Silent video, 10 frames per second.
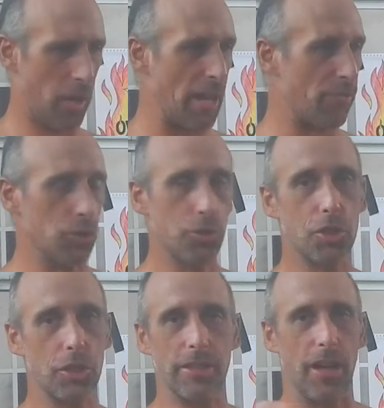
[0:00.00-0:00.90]

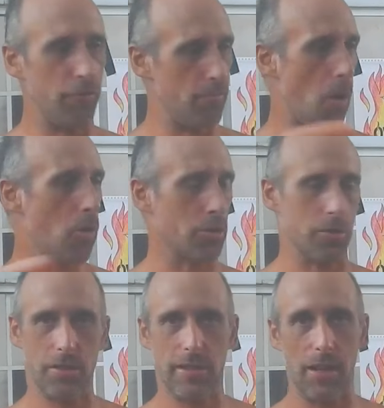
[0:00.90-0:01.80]
evolution of
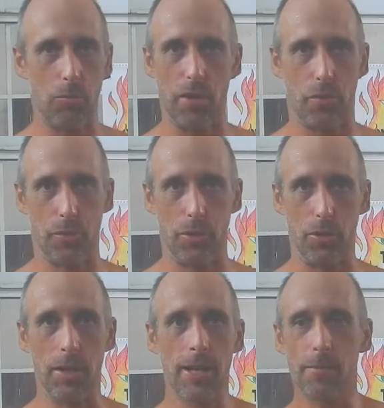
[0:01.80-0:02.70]
motors that I went
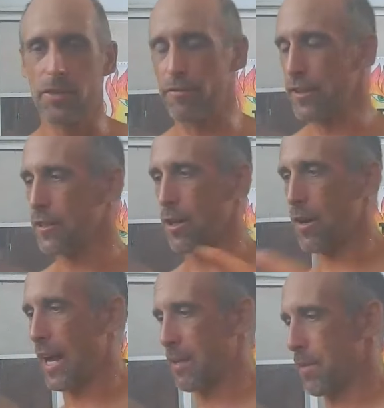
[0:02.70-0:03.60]
through to figure
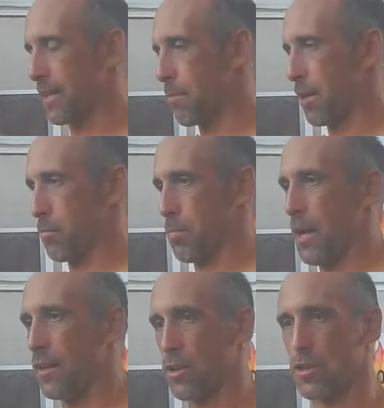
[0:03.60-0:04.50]
out how to make better
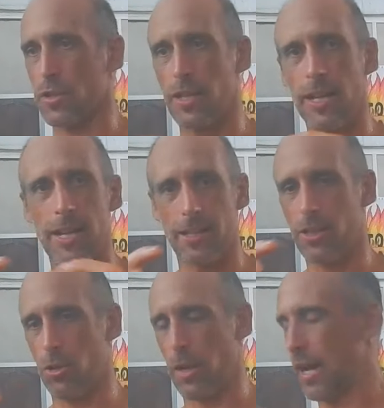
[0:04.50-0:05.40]
propellers, you
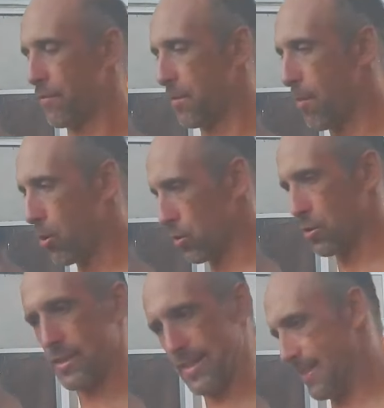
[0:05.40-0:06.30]
know, have the motors,